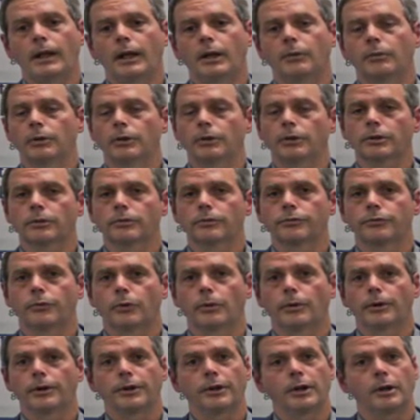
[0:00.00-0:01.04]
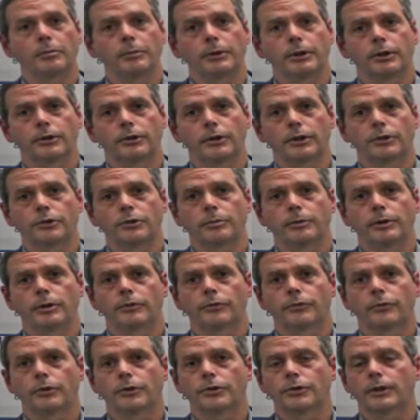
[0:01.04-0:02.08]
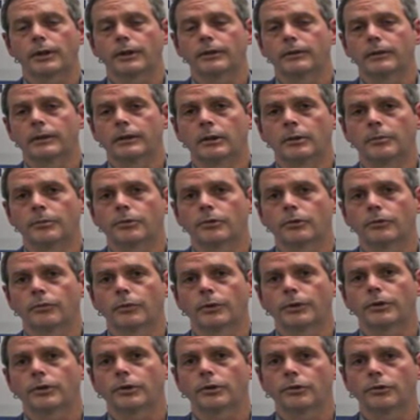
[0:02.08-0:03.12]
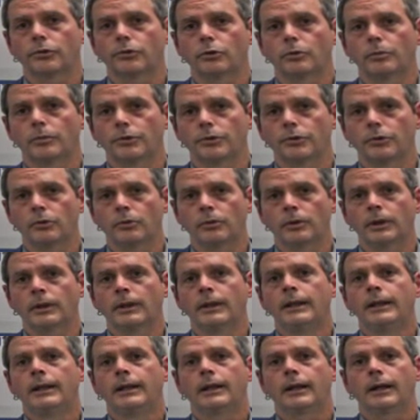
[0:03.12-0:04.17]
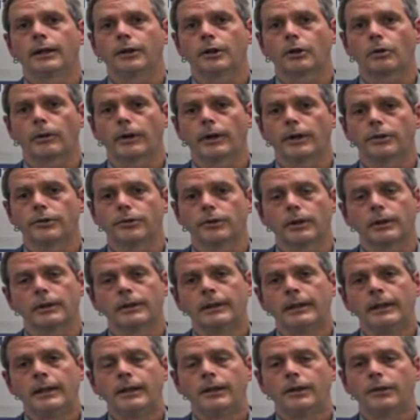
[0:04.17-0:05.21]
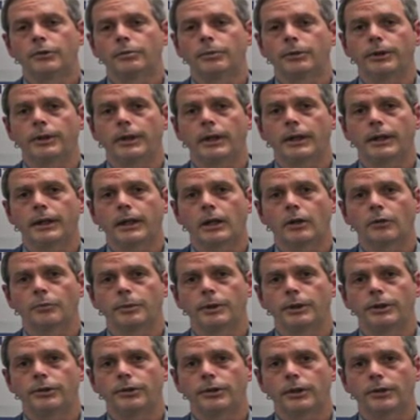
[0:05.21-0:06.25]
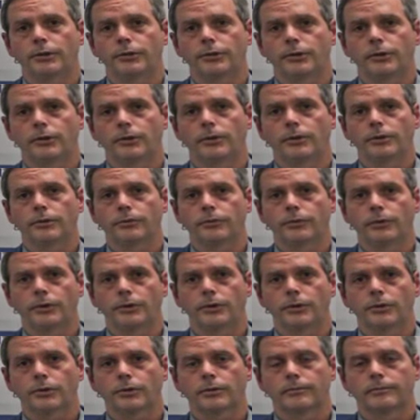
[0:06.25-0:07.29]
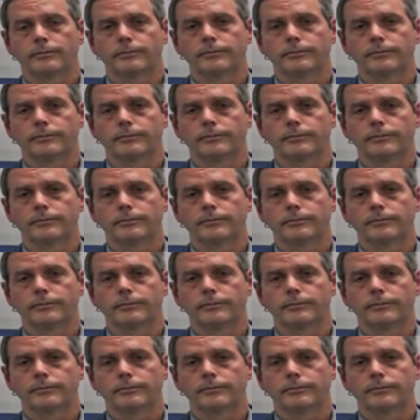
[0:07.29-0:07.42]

And we're looking forward to them because that should be the first glimpse of what the consumer's doing on the credit side. This has been Dan Howe, PTI Securities and Futures.